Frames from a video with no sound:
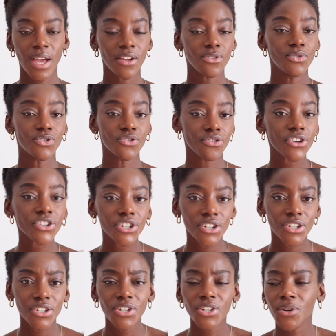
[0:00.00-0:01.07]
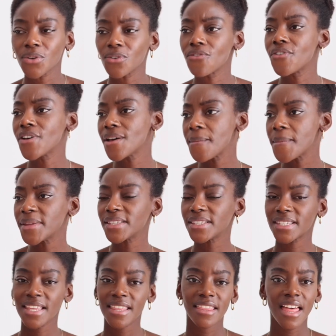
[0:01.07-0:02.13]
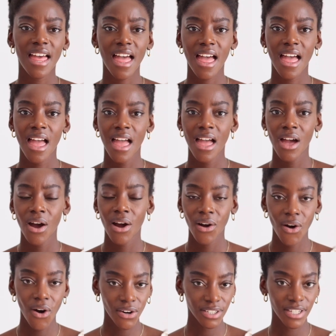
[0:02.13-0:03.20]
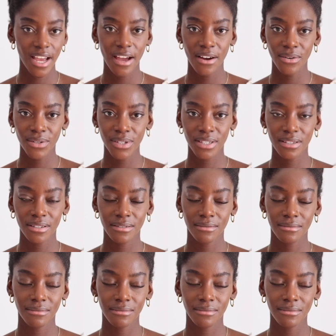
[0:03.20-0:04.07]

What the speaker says: get nutrition, you know, your vitamins in there. Cocktails,